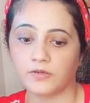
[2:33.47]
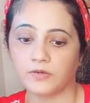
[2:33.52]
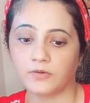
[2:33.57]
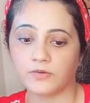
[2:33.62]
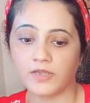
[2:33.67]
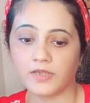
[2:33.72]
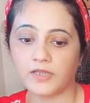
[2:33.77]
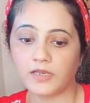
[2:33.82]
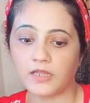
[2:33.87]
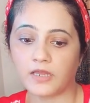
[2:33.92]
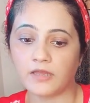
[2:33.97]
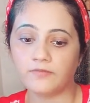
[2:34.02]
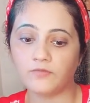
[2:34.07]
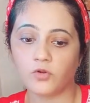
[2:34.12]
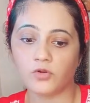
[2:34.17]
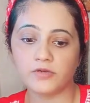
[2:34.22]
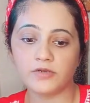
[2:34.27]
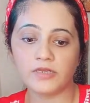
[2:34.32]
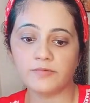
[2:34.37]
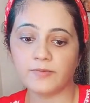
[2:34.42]
Okay, now I've
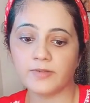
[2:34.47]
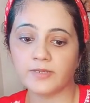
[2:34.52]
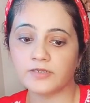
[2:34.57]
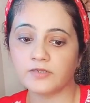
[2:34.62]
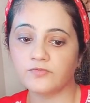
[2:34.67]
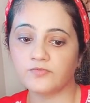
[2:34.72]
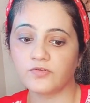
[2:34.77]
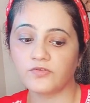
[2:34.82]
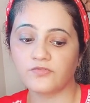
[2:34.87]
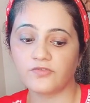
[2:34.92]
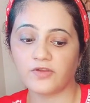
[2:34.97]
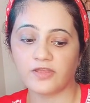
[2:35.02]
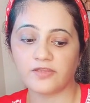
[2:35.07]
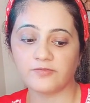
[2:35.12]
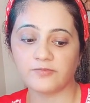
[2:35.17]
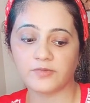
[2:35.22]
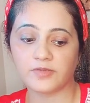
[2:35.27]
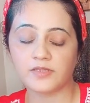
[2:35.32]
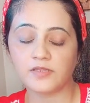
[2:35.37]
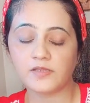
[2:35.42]
already waited for
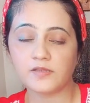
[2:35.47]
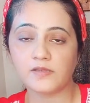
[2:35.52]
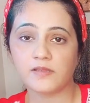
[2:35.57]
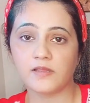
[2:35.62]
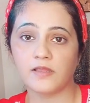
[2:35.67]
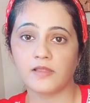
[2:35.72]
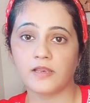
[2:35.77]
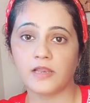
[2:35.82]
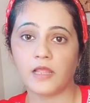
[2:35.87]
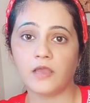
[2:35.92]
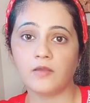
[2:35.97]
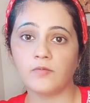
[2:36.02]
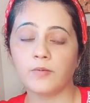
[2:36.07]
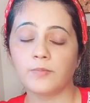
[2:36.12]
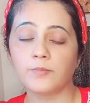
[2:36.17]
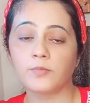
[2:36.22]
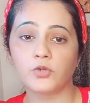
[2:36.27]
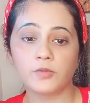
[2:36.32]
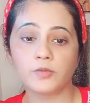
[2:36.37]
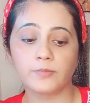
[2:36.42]
5 minutes. Now
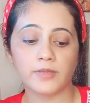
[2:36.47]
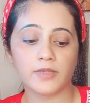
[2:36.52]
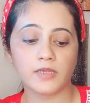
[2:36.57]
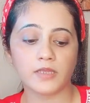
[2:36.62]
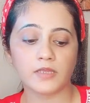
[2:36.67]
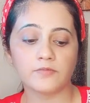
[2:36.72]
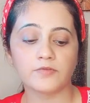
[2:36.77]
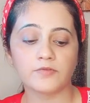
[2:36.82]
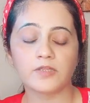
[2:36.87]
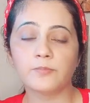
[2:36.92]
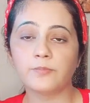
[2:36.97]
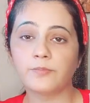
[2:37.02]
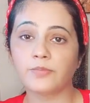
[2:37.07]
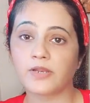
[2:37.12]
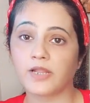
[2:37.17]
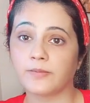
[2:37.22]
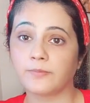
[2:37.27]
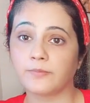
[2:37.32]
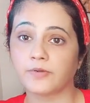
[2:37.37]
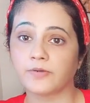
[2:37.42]
I'm going to begin with the
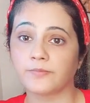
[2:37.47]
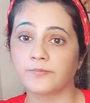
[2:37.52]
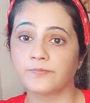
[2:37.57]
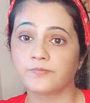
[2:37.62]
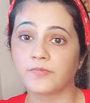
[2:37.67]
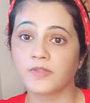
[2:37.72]
primer.